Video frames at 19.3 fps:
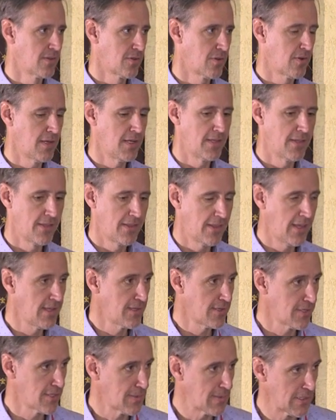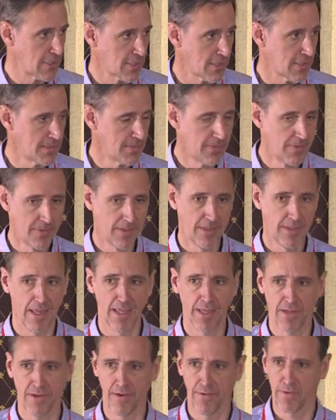Great. Thank you so much, Colin.
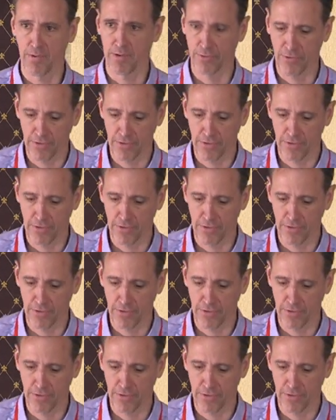Thank you, everyone,